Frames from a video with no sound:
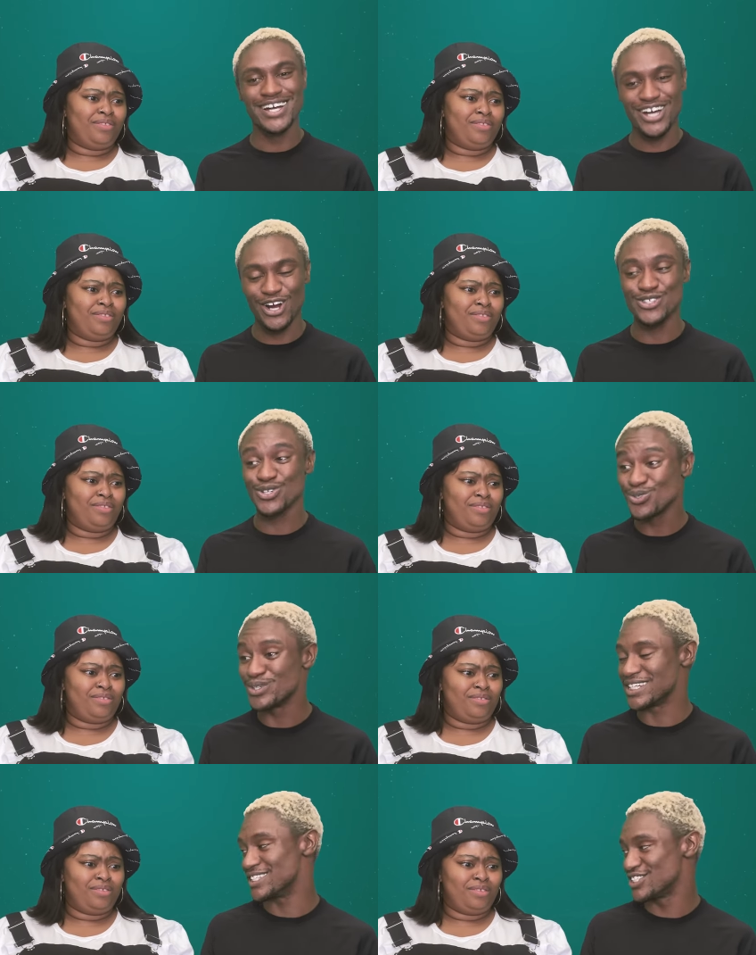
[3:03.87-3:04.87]

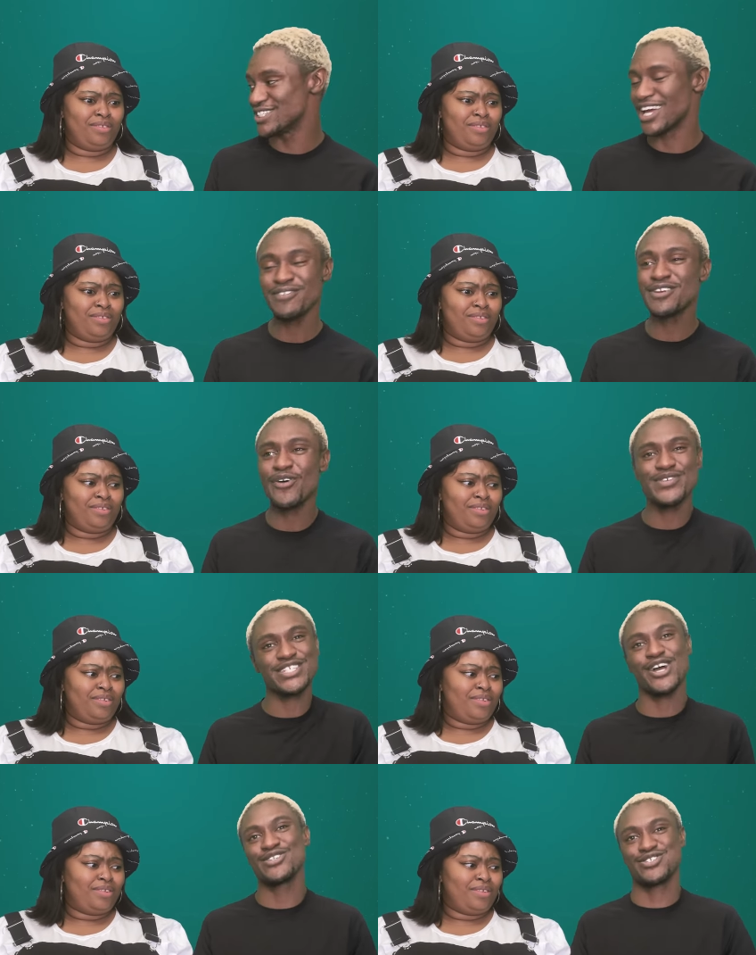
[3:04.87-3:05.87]
Speaker 1: cartoonish. I don't even know if it's
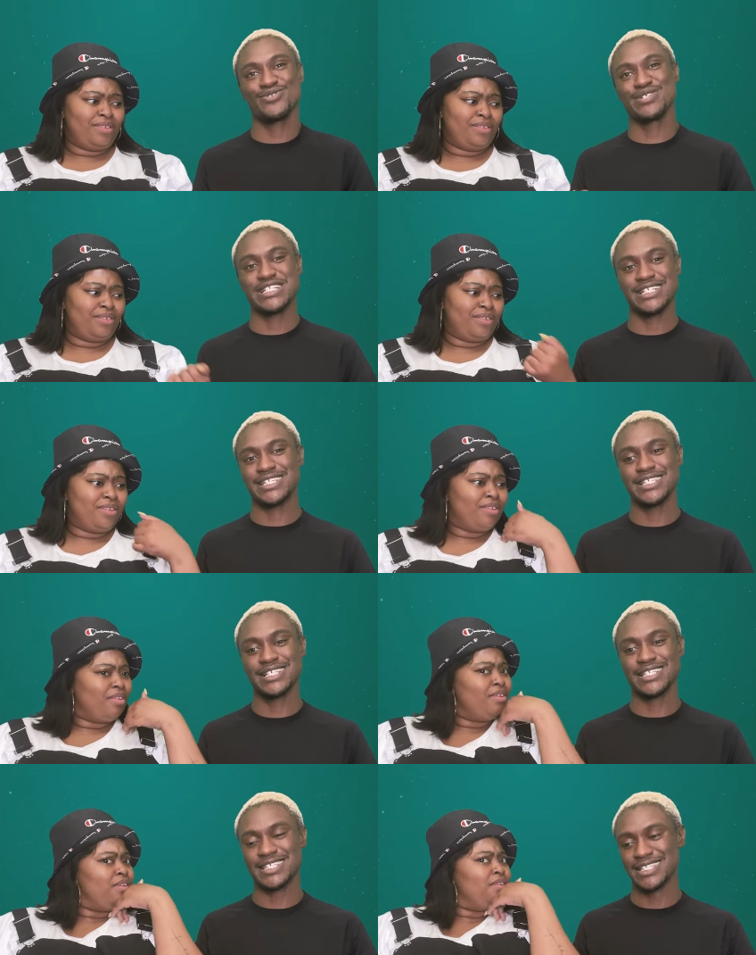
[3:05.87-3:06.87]
cartoonish. It
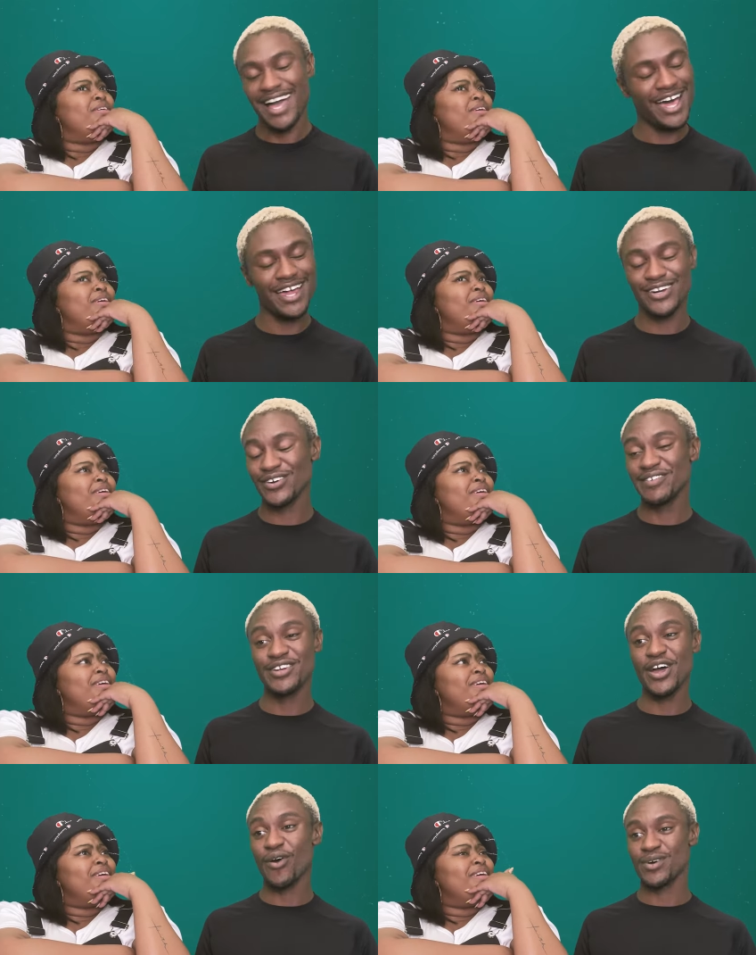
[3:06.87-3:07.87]
looks I don't even
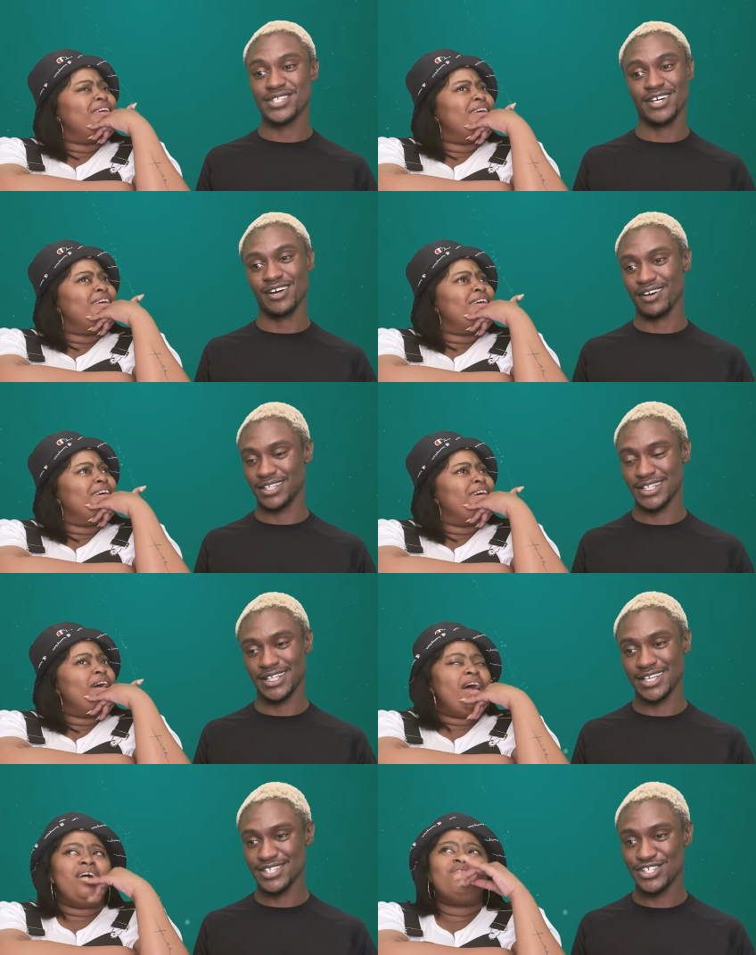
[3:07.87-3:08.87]
know what to call it. It's I
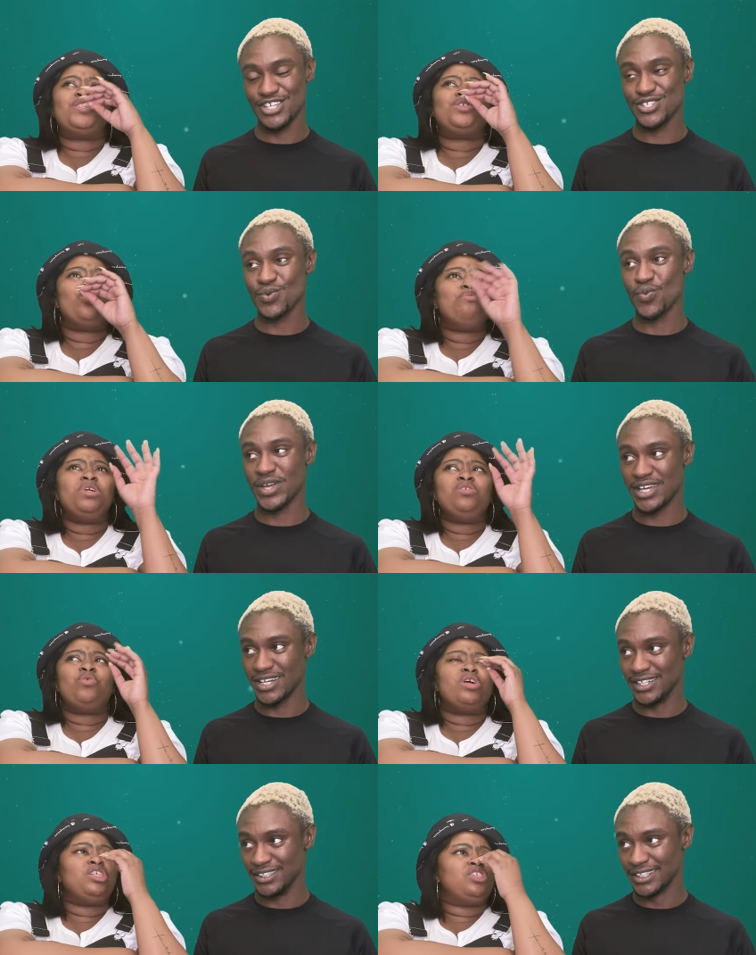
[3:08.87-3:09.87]
have just so many
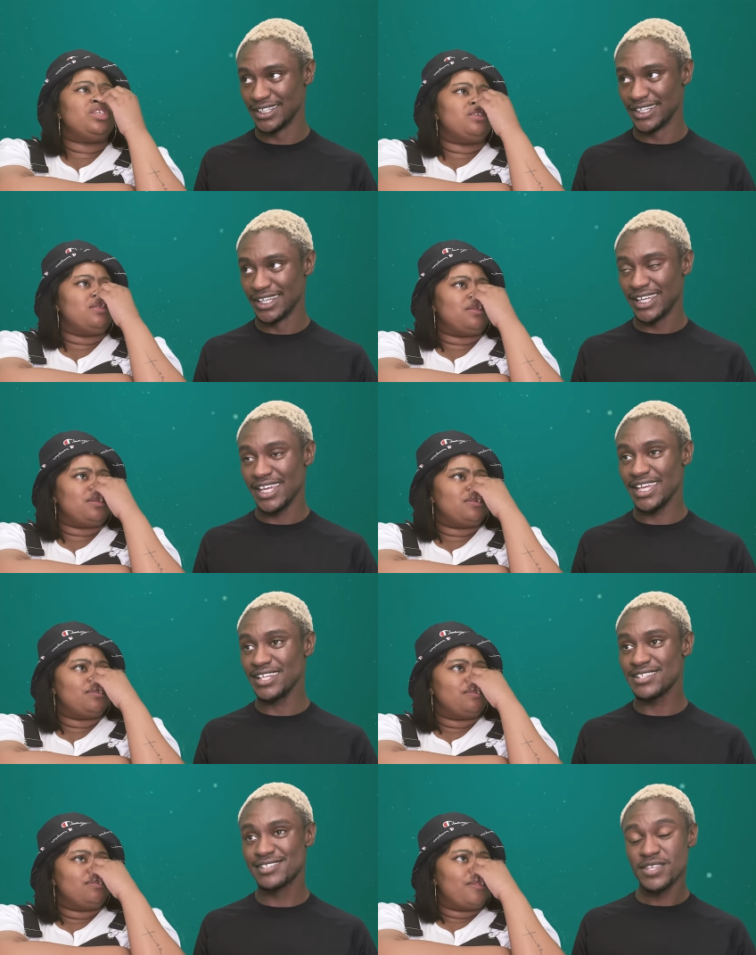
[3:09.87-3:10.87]
Speaker 2: questions.
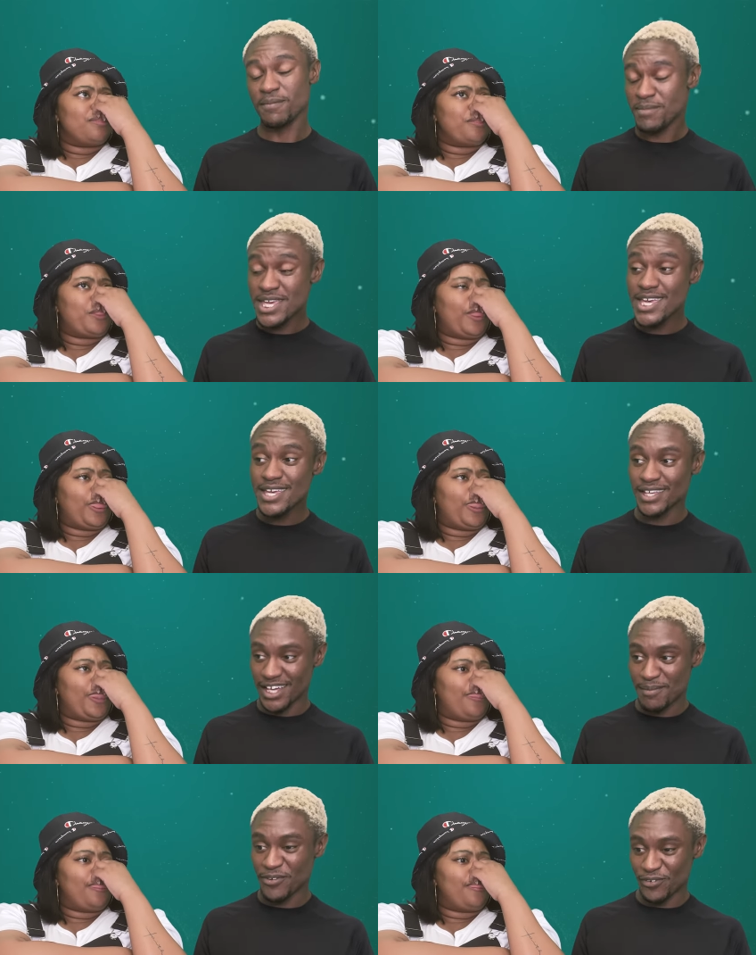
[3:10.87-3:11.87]
Speaker 1: It's to me
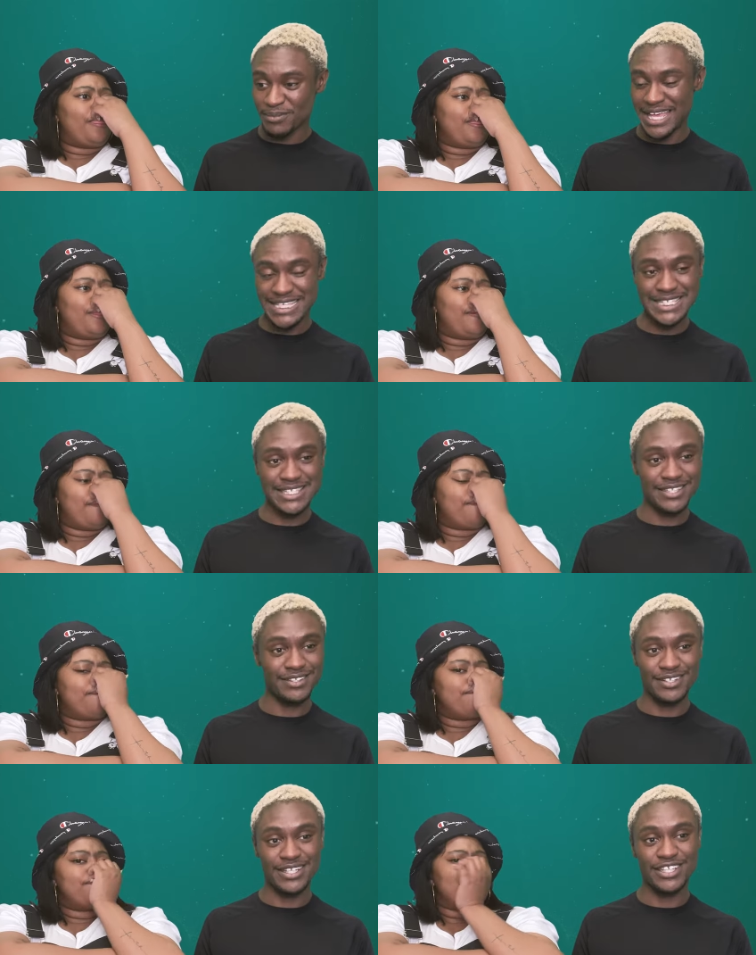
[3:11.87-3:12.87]
coming from like you
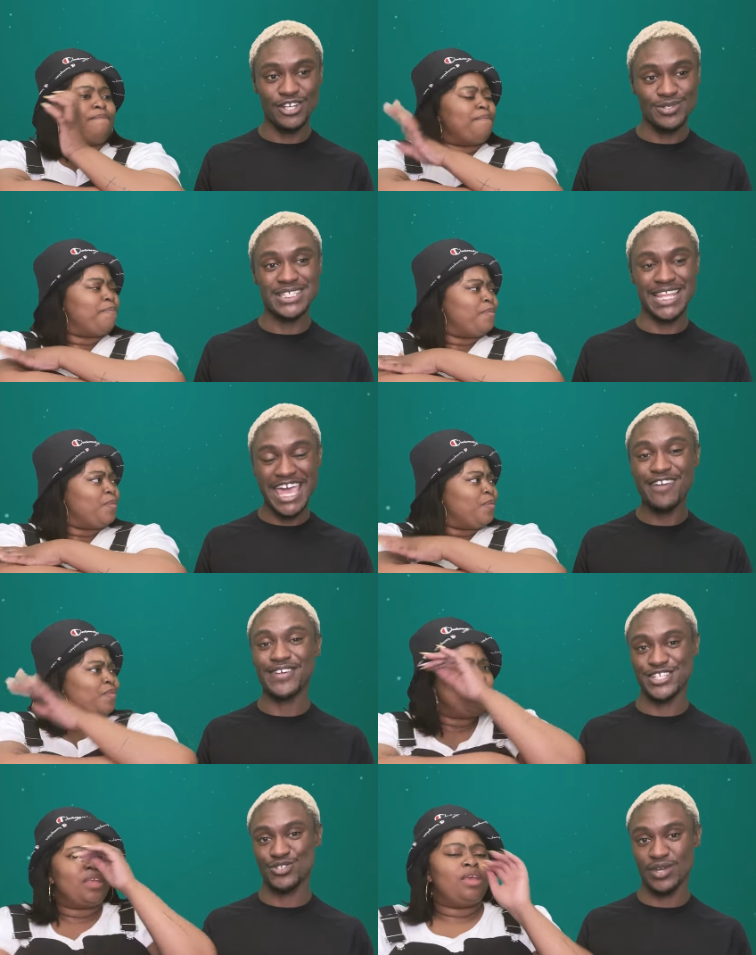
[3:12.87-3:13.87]
know slave
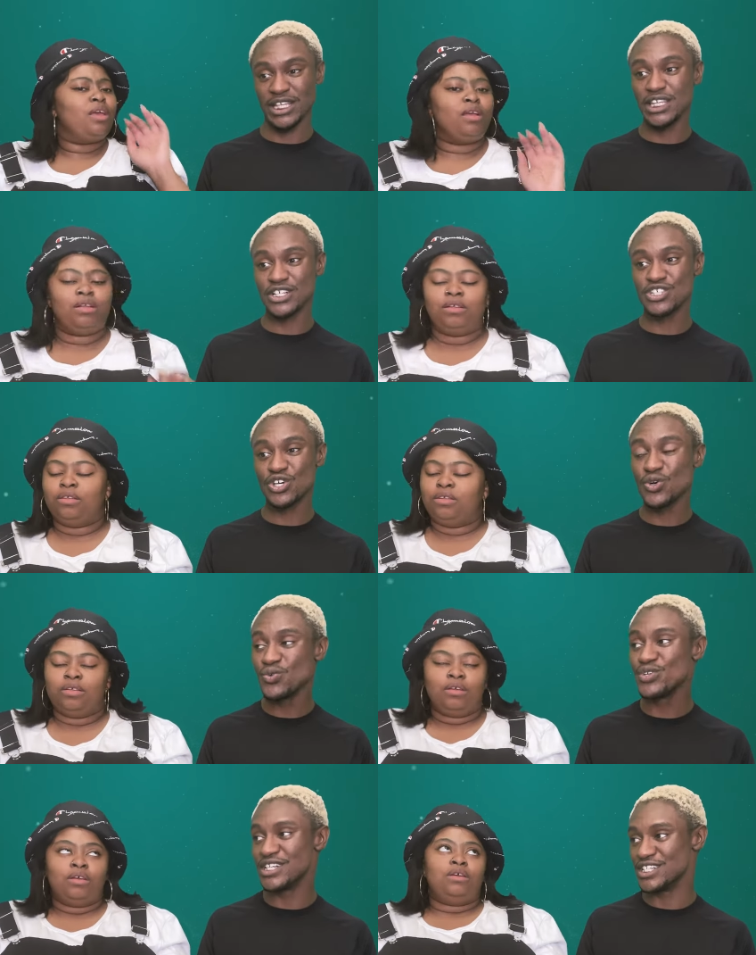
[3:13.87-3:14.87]
history. It looks
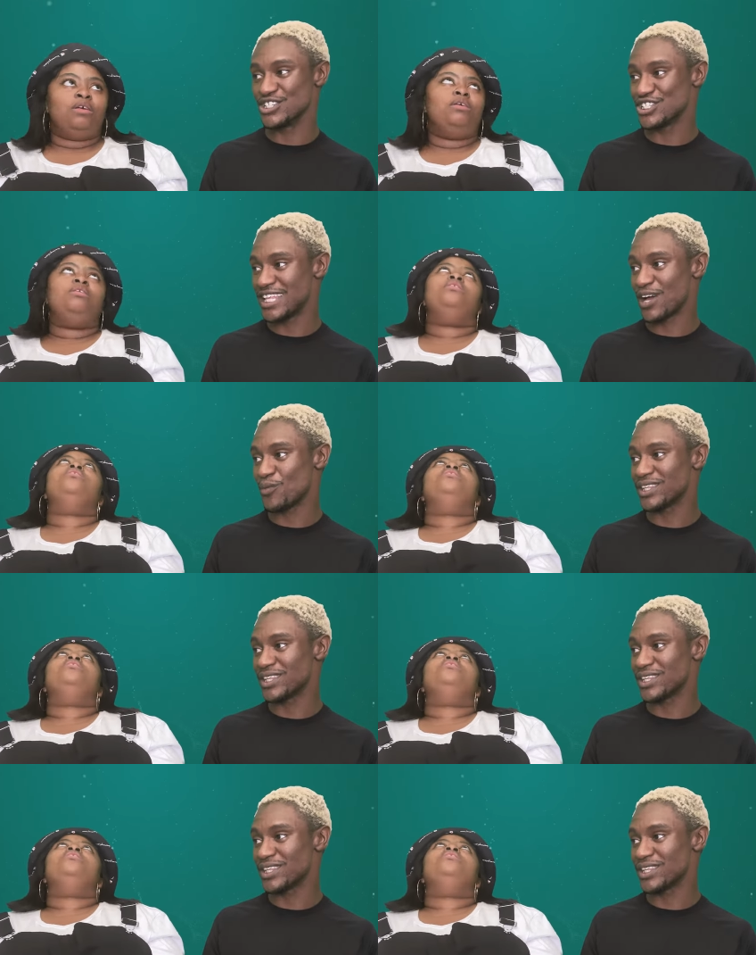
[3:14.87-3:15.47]
coonish, like oh